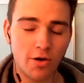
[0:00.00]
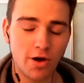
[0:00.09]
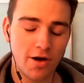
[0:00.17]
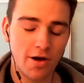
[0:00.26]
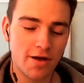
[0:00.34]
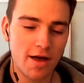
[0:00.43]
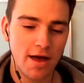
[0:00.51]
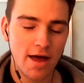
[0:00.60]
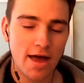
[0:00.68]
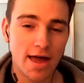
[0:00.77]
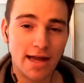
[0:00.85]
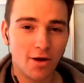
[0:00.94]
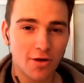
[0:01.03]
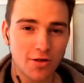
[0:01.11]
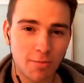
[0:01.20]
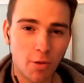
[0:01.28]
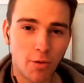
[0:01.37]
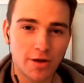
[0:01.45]
He lost the ball as he got
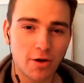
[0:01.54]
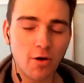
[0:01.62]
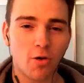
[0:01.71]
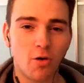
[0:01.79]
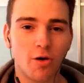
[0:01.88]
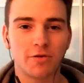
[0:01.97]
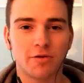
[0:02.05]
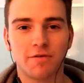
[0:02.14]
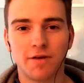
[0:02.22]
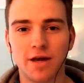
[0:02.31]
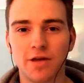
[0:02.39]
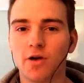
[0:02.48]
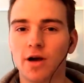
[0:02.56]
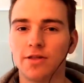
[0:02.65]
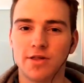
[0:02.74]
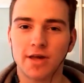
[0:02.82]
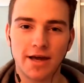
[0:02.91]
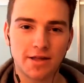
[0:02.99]
caught under his feet, tried to chase it,
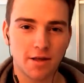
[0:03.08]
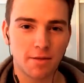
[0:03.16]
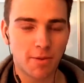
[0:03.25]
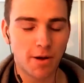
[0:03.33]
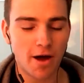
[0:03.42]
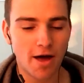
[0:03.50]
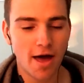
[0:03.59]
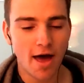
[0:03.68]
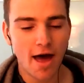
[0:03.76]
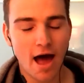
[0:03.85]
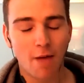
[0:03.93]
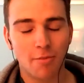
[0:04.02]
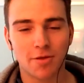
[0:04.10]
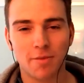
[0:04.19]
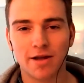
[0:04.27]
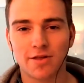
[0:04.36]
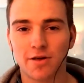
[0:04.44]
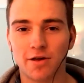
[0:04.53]
but Hamilton managed to swing
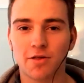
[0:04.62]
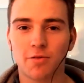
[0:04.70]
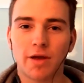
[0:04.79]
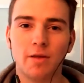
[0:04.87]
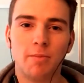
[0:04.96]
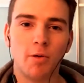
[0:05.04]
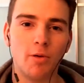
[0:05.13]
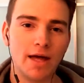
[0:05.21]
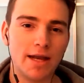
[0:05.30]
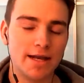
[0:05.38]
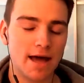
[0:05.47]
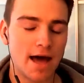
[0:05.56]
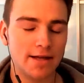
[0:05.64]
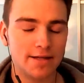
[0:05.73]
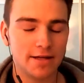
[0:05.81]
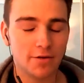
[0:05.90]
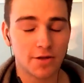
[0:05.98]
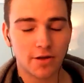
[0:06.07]
the ball in, and it was a nice
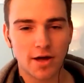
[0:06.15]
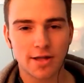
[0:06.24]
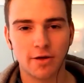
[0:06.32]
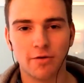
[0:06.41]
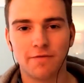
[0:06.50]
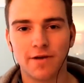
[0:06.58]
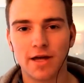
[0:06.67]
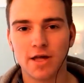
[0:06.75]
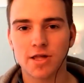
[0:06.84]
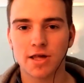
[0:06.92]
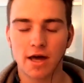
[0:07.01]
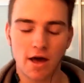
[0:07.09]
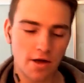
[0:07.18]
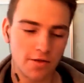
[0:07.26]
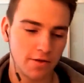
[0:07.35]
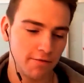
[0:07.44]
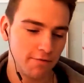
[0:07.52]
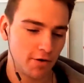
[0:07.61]
little finish to
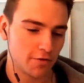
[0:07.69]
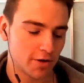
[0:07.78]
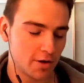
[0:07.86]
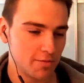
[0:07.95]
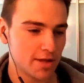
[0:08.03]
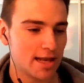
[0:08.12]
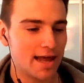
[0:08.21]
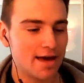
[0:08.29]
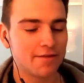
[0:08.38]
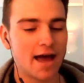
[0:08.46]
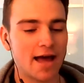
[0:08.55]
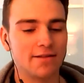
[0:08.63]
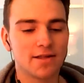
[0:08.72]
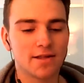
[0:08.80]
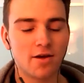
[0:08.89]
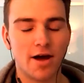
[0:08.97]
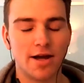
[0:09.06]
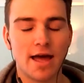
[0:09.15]
Fotheringham's left-hand side.
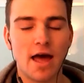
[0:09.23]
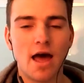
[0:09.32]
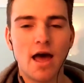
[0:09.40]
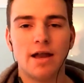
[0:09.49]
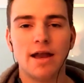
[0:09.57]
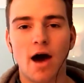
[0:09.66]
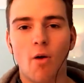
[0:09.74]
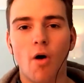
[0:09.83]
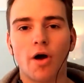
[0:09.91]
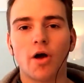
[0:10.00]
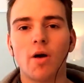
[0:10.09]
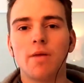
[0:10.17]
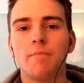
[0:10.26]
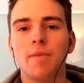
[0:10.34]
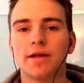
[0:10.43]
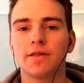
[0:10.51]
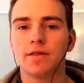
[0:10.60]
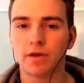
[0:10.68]
Now, going back to the goal
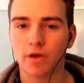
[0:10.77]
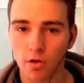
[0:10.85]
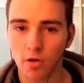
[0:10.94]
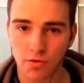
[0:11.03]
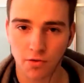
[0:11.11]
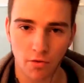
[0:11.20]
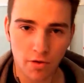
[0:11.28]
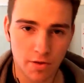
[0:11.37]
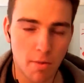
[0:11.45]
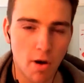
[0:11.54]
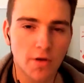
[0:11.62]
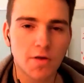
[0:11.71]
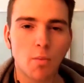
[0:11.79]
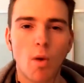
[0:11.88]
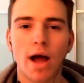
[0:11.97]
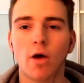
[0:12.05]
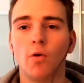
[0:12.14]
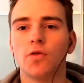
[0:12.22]
scorers, Martin Waghorn scored
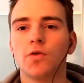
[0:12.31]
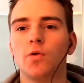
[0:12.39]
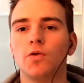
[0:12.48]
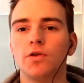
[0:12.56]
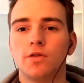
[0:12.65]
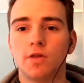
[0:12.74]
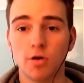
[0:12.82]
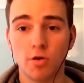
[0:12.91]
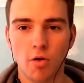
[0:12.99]
2, Blair.